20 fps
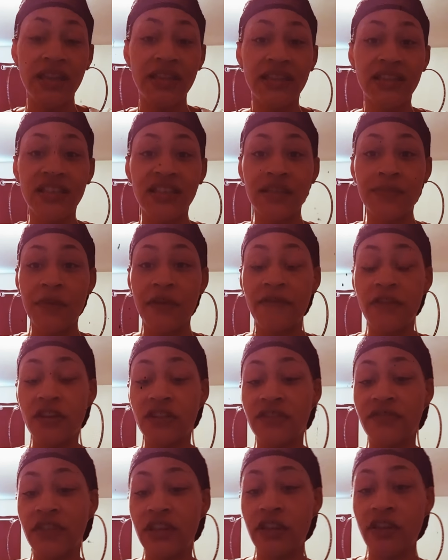This is my
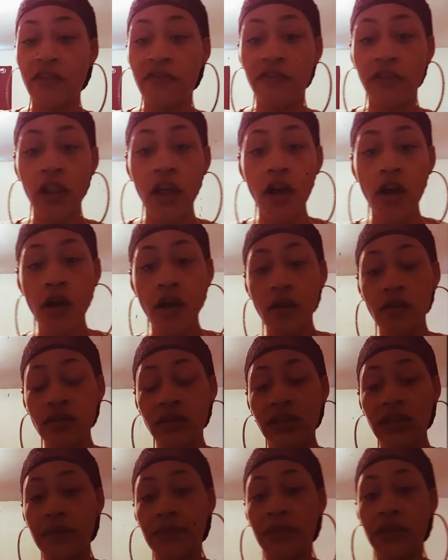first video vlog.
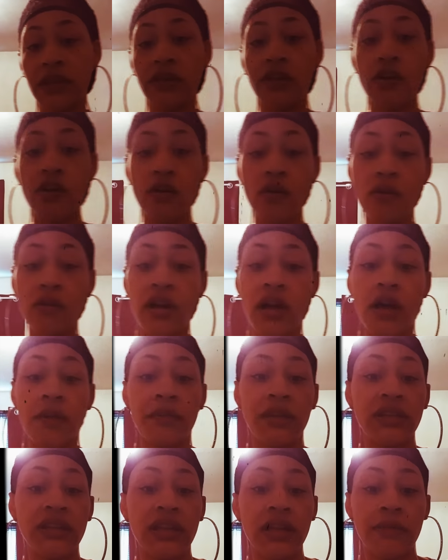Let me know.
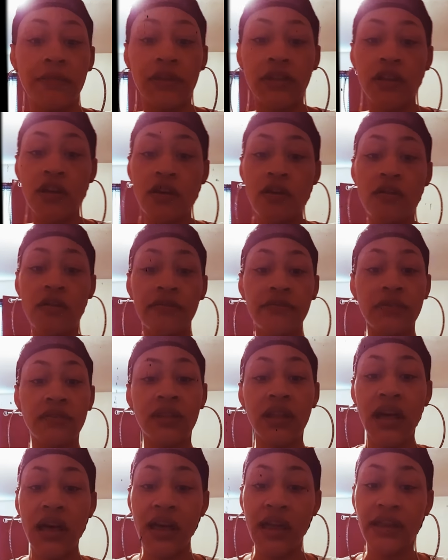Comment down below if you
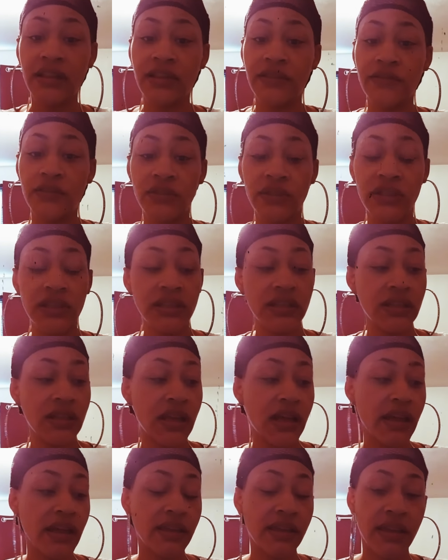liked. If you didn't
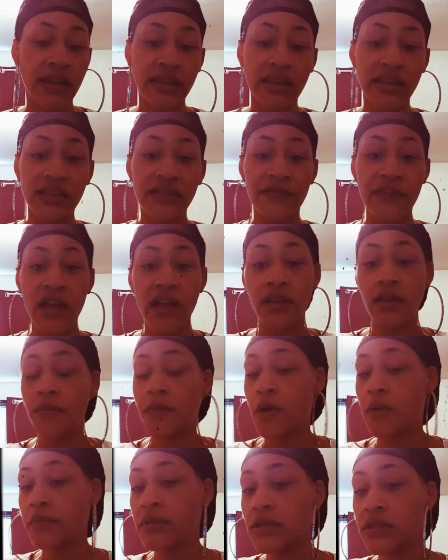like, hey, that's fine. I'm
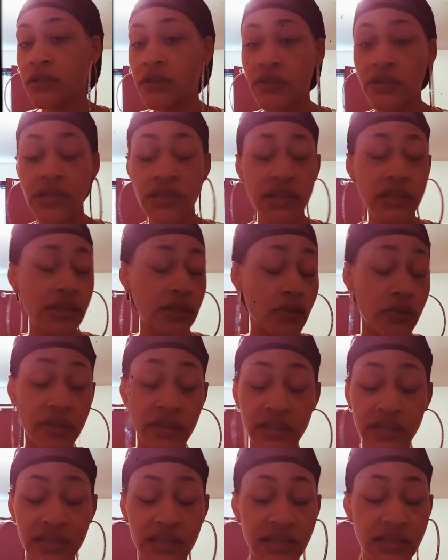open to
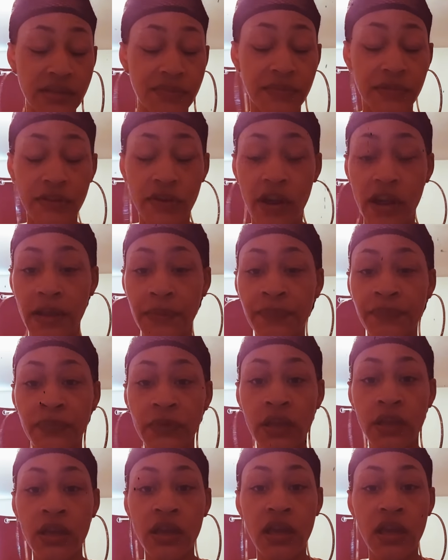criticism. Sorry.
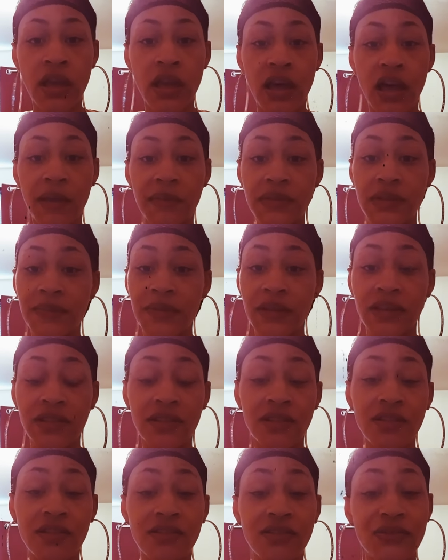I'm speaking
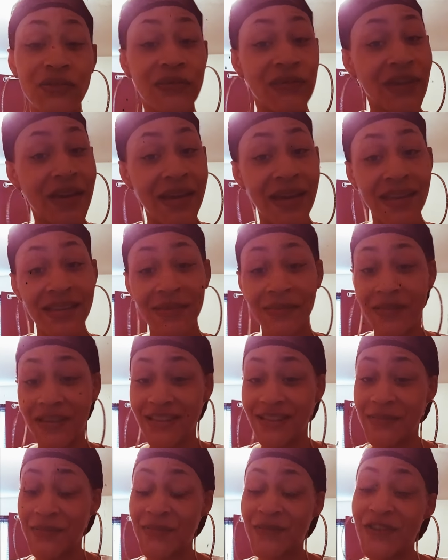a little too fast
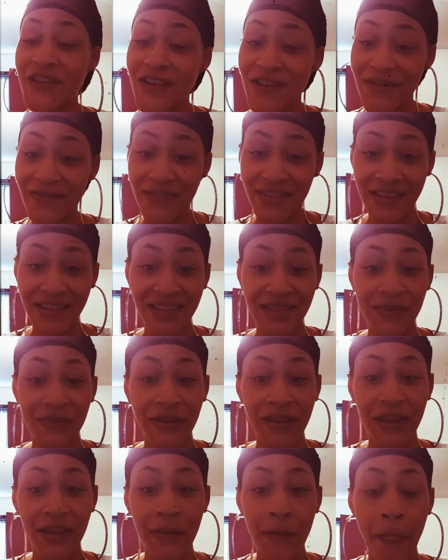because I'm nervous.
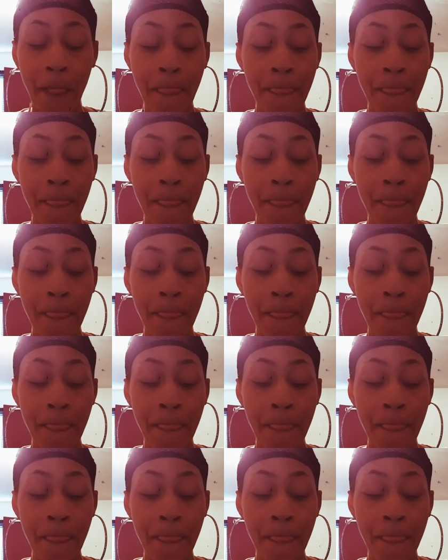But